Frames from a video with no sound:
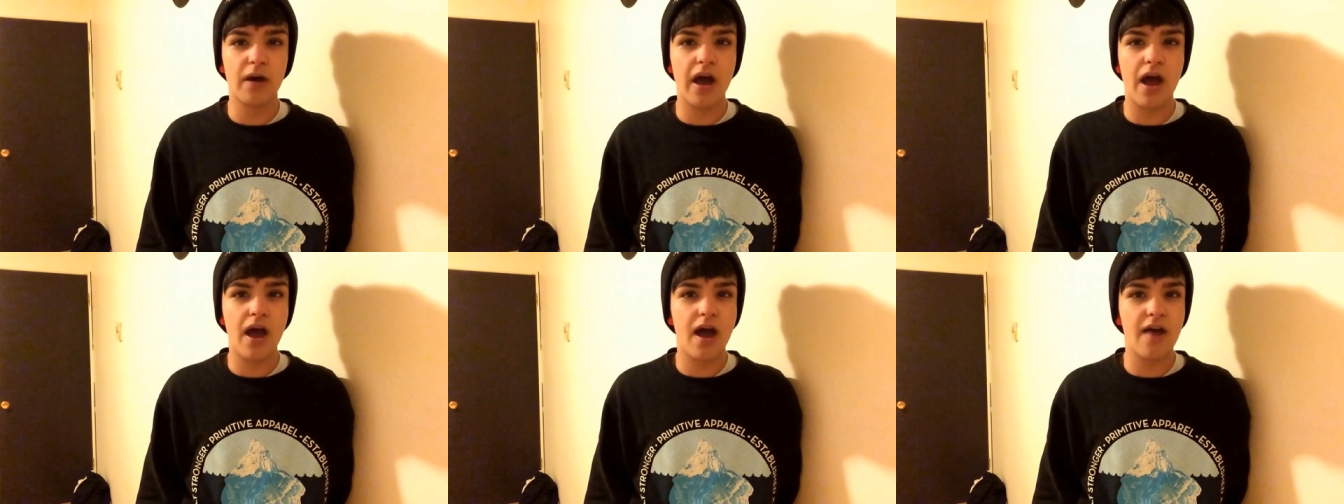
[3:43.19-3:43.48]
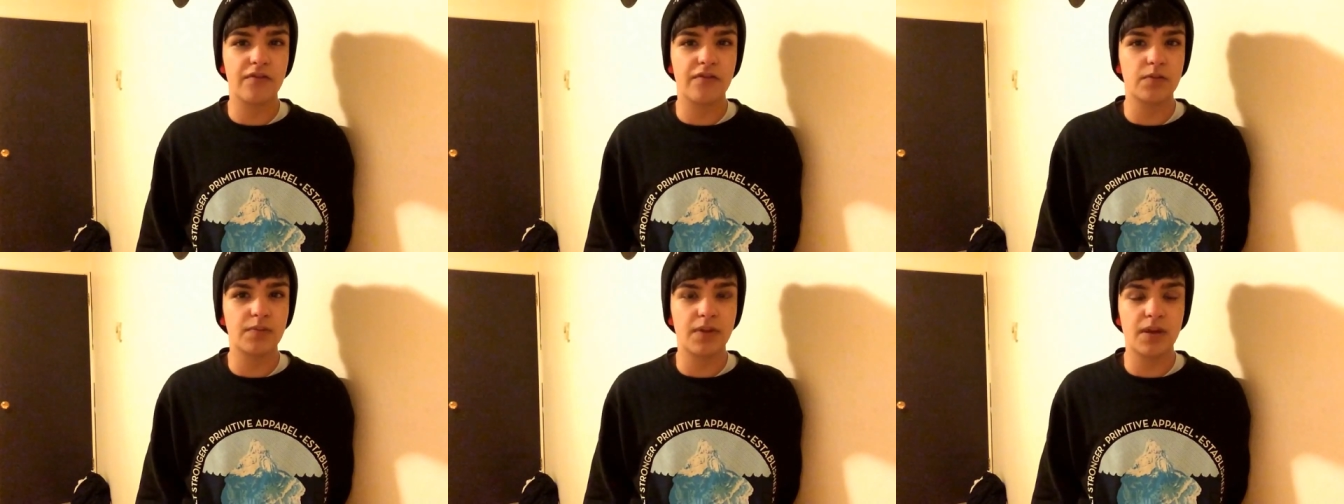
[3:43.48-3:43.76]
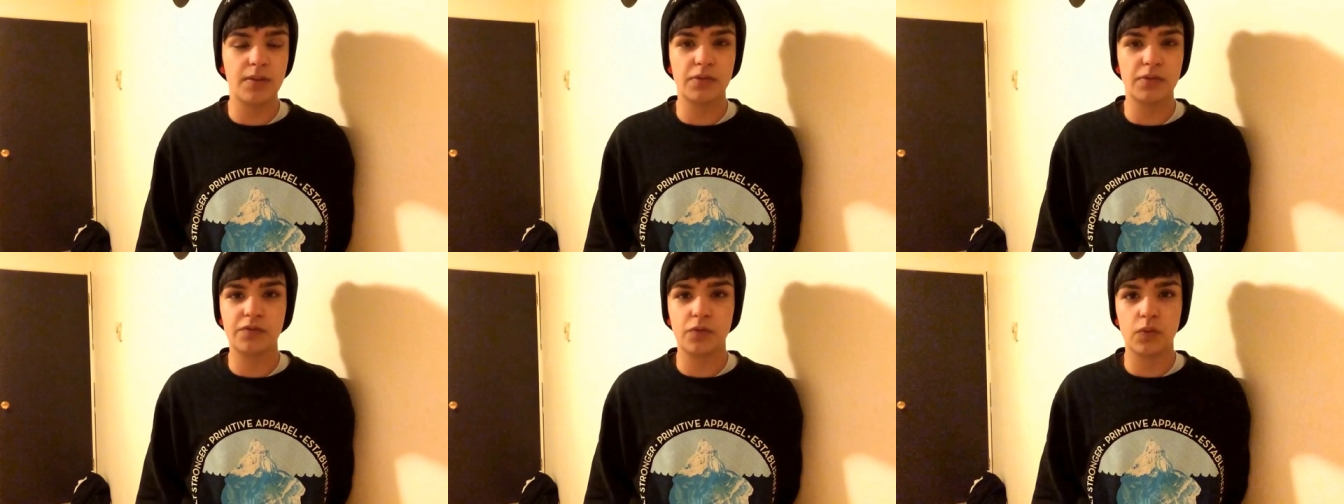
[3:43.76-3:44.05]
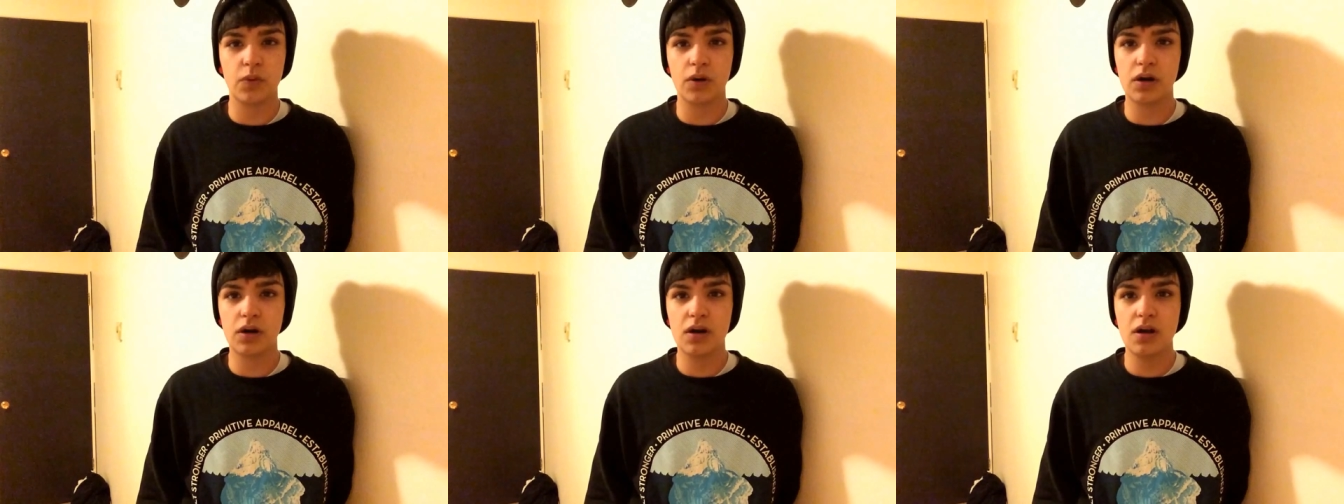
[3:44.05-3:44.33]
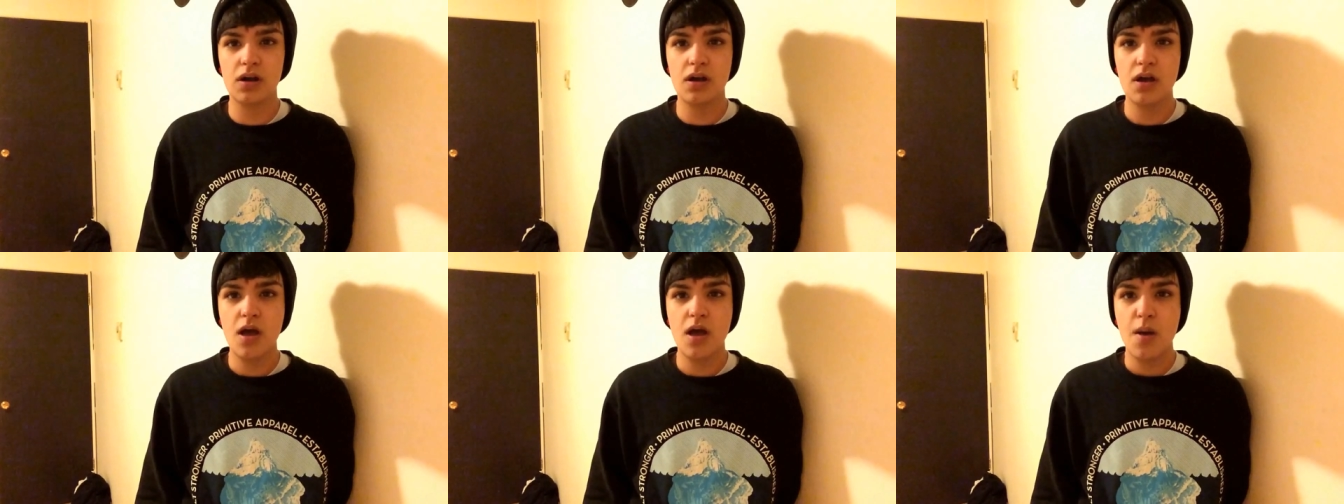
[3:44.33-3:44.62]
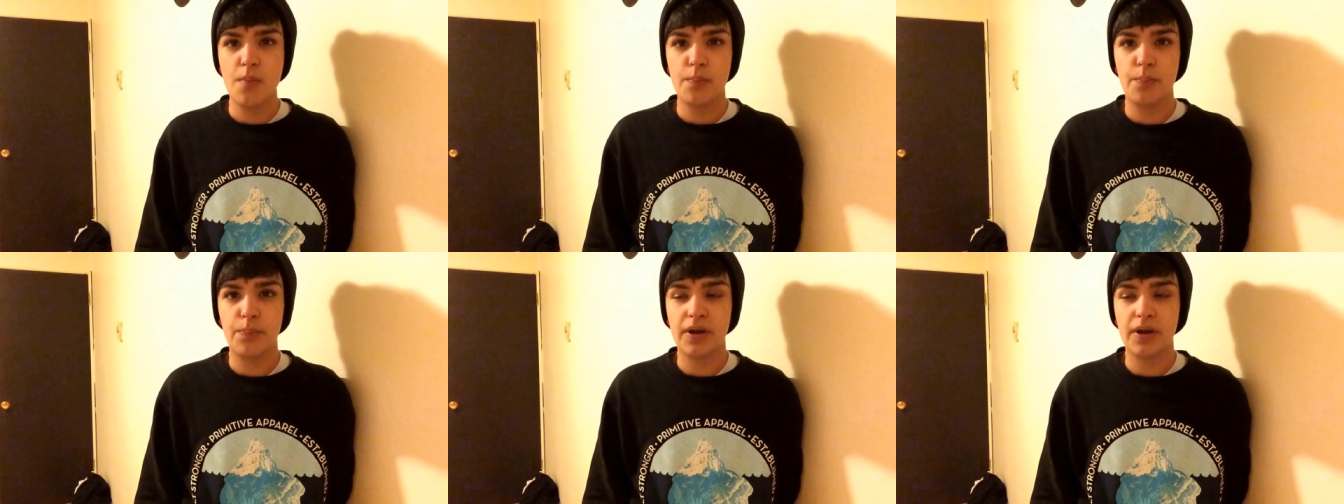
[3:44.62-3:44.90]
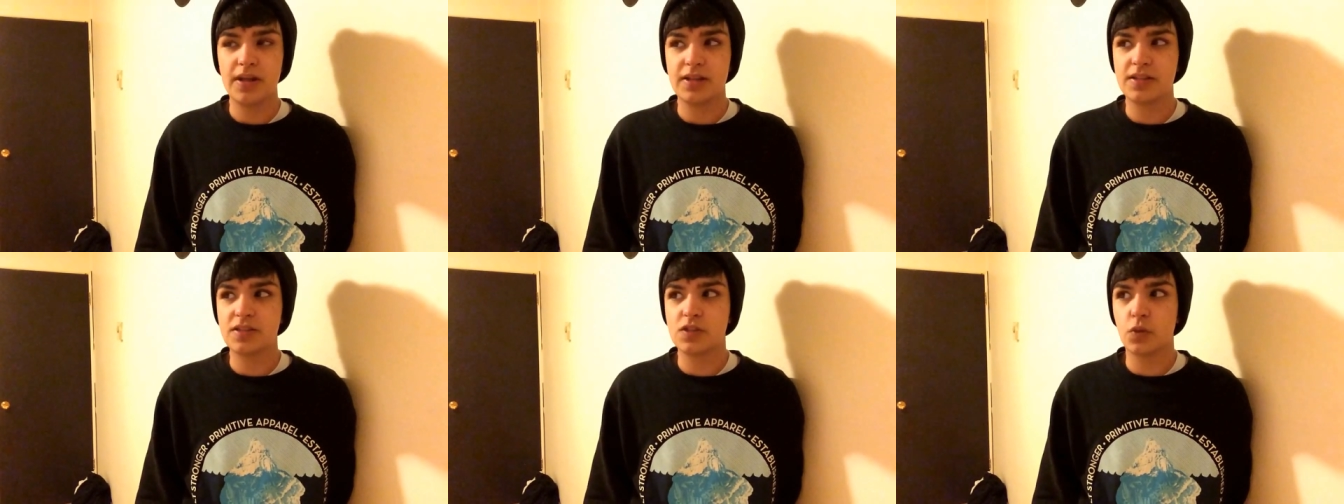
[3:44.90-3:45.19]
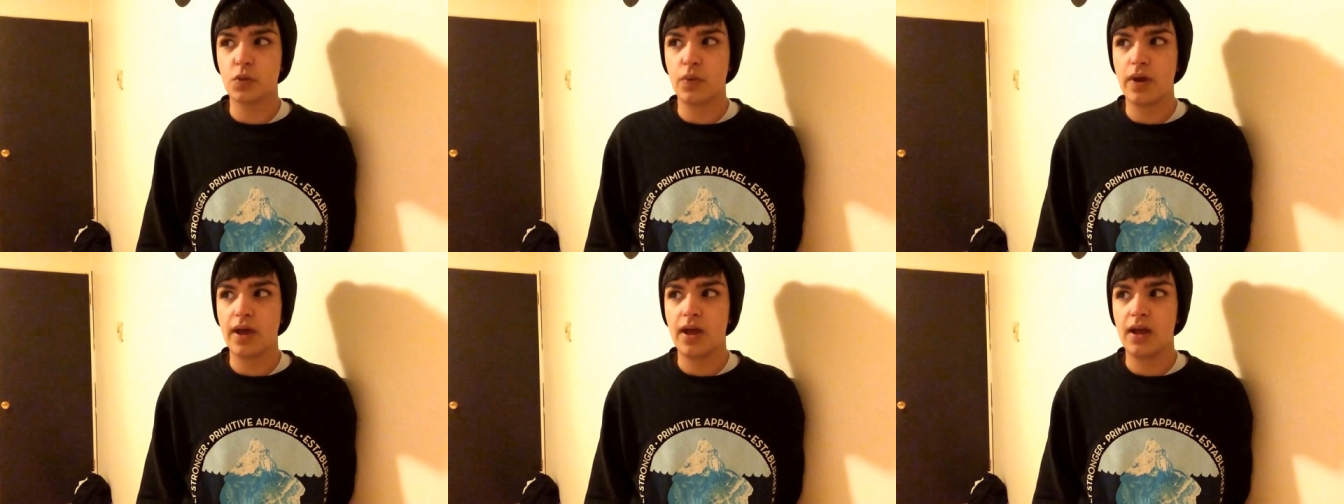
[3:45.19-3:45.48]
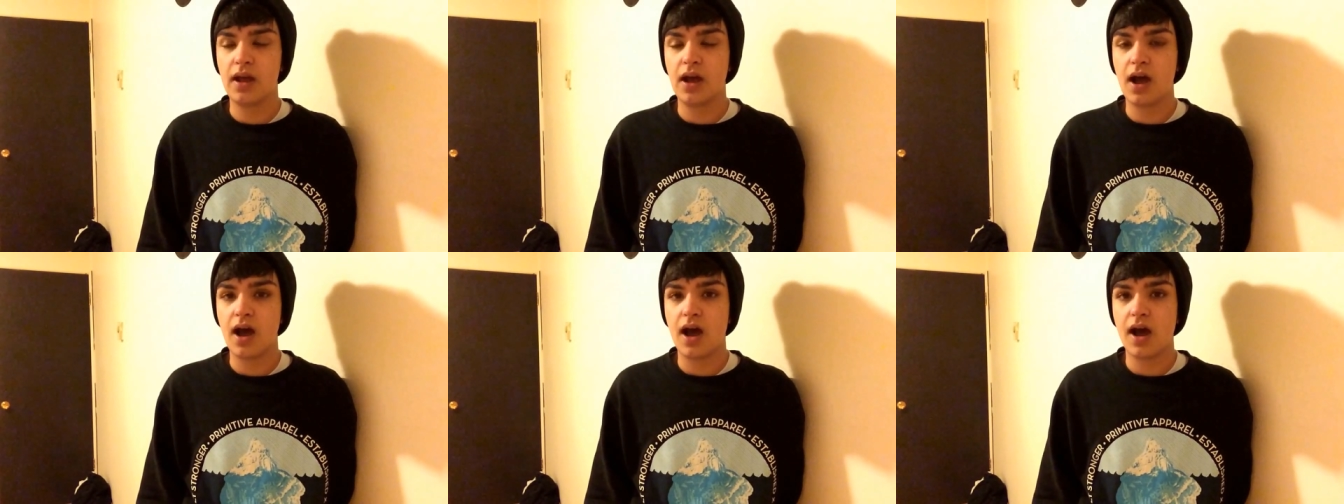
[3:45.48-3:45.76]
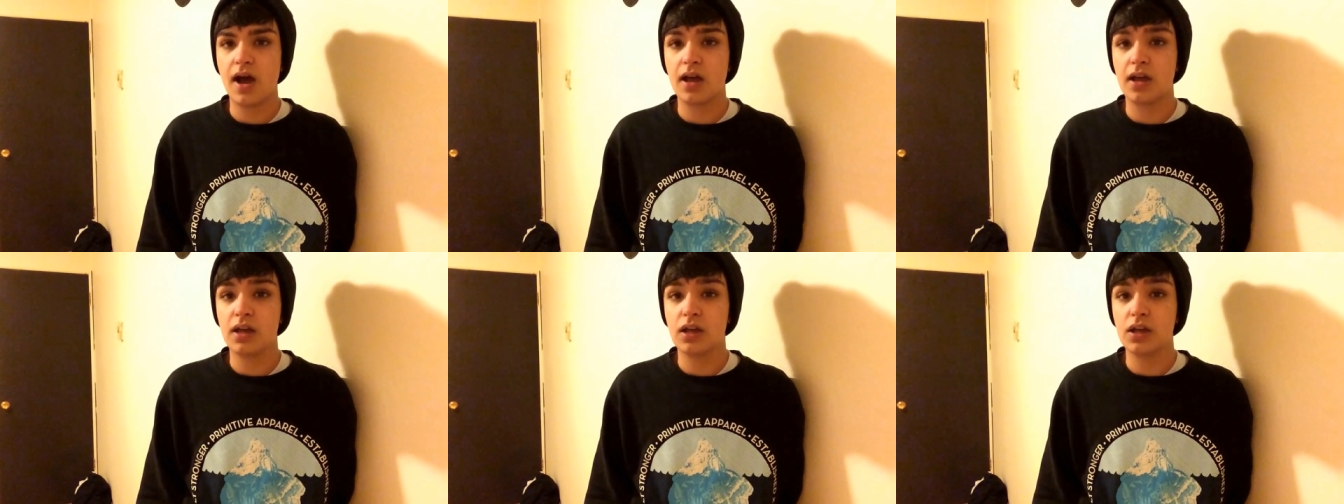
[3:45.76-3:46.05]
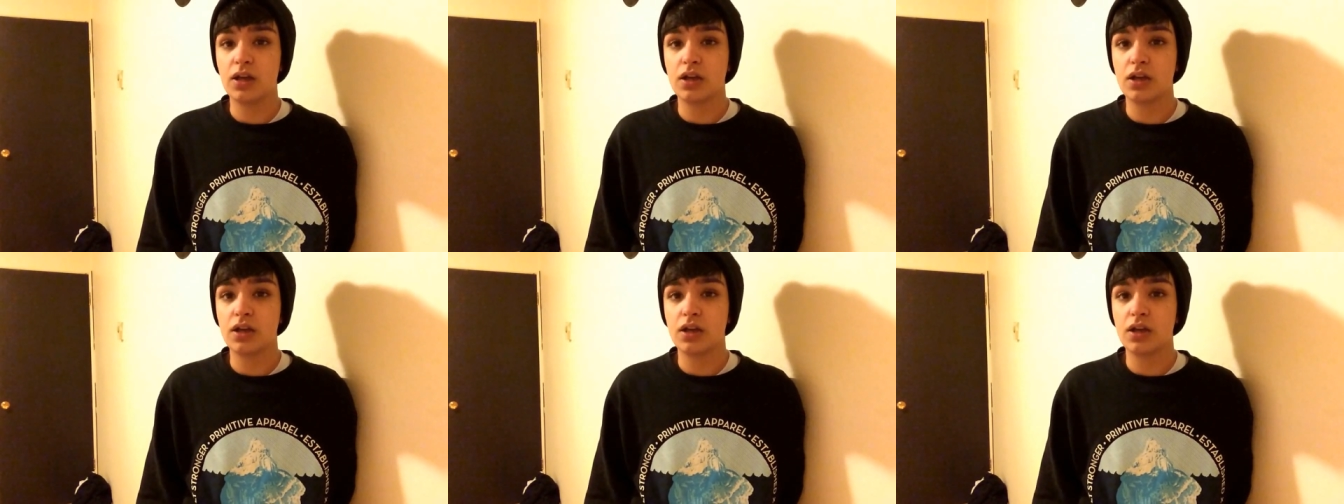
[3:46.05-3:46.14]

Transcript: ever been before, but it's the way I